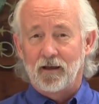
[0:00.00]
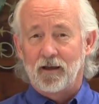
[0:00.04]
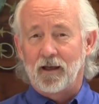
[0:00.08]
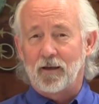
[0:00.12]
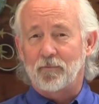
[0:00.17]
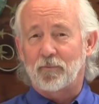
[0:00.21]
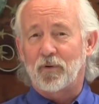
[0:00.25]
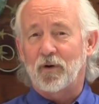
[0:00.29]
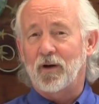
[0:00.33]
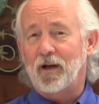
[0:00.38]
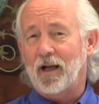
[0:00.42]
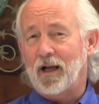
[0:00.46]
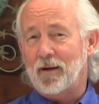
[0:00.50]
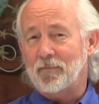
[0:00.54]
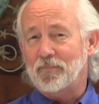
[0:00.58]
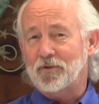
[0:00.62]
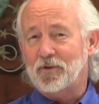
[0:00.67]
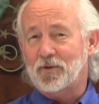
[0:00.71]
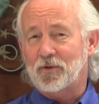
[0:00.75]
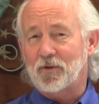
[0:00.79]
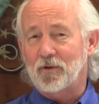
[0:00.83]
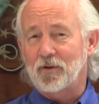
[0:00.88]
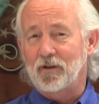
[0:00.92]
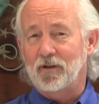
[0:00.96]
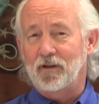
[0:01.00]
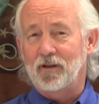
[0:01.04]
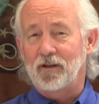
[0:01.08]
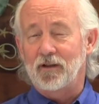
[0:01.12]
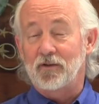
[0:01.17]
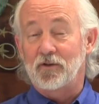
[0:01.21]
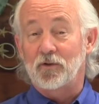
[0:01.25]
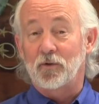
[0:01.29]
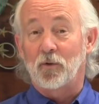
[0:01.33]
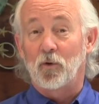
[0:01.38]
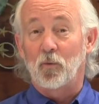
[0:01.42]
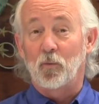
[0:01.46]
and perhaps turn it
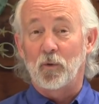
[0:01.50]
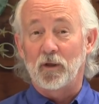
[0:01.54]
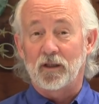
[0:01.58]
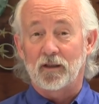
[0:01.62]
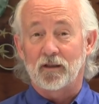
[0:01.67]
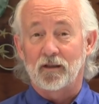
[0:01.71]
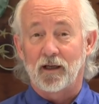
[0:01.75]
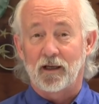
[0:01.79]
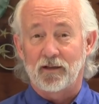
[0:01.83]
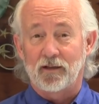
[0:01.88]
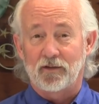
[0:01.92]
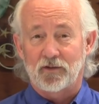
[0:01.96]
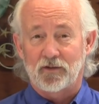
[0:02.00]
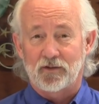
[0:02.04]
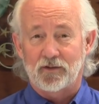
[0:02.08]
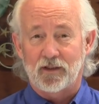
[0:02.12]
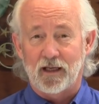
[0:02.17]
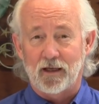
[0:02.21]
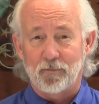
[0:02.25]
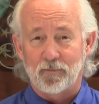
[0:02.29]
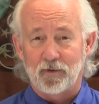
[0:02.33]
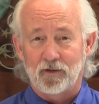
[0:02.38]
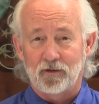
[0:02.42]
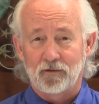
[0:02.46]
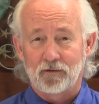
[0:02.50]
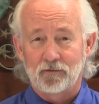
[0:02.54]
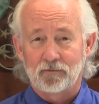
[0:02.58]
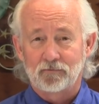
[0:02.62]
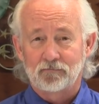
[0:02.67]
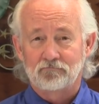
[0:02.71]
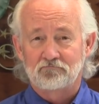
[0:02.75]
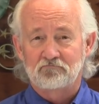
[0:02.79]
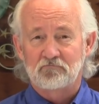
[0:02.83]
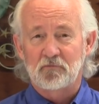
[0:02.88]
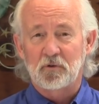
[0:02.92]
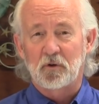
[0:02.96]
into a weeknight staple,
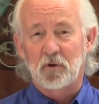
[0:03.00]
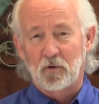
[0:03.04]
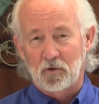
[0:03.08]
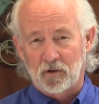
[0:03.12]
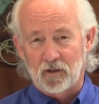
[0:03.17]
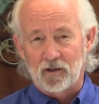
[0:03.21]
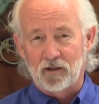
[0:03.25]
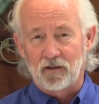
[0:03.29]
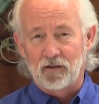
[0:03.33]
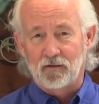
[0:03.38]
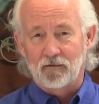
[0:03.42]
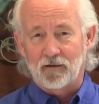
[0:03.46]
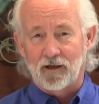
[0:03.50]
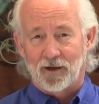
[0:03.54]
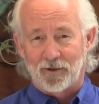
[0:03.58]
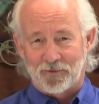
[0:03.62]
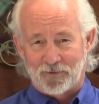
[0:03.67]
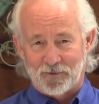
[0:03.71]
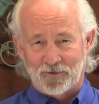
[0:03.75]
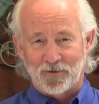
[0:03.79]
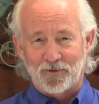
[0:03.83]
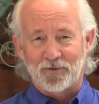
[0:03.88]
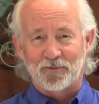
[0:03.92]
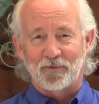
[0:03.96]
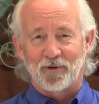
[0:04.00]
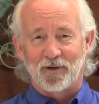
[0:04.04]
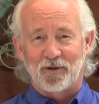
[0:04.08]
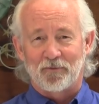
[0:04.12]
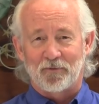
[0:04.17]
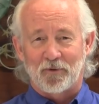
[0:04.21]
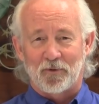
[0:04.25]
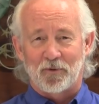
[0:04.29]
the cooking outdoors way of